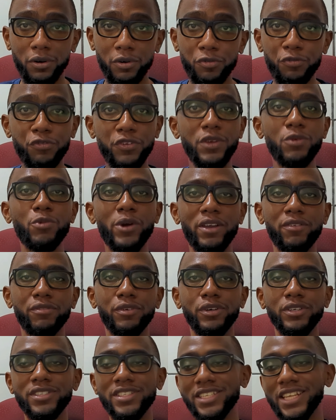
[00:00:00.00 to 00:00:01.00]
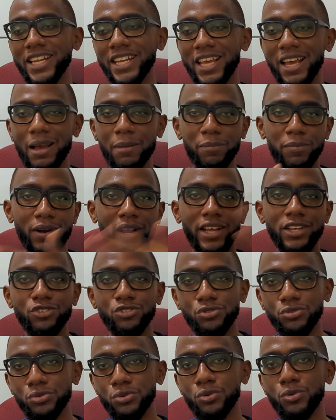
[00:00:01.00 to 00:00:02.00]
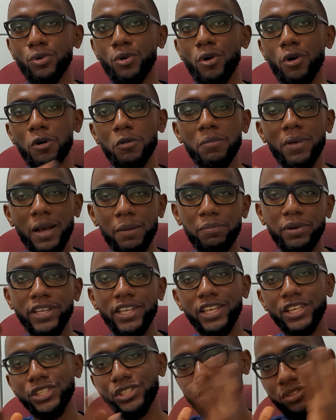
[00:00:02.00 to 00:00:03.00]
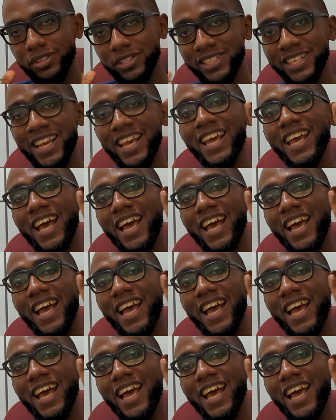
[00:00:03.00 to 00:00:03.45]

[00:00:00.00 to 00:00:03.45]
fee waivers that I applied through all my applications,